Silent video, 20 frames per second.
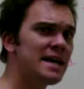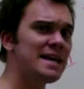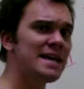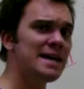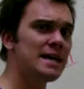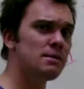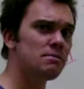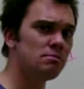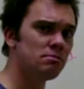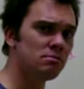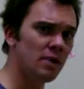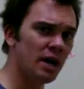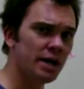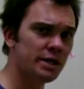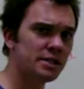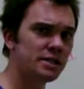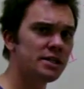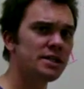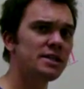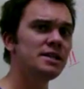it
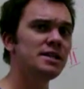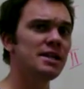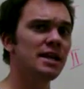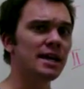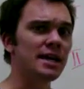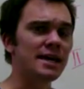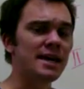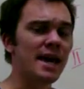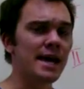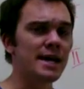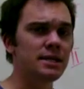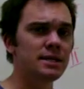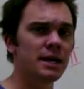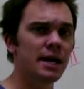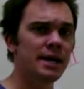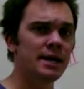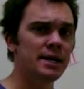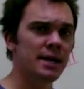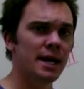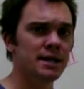must negate
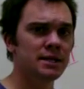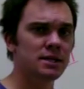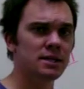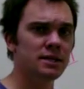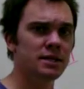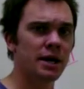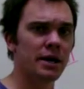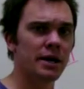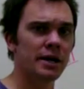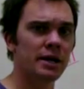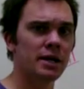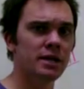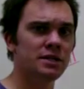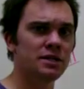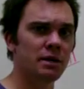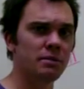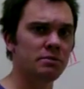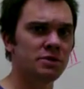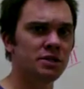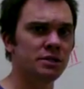a necessary
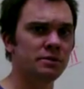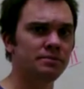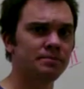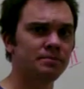assumption.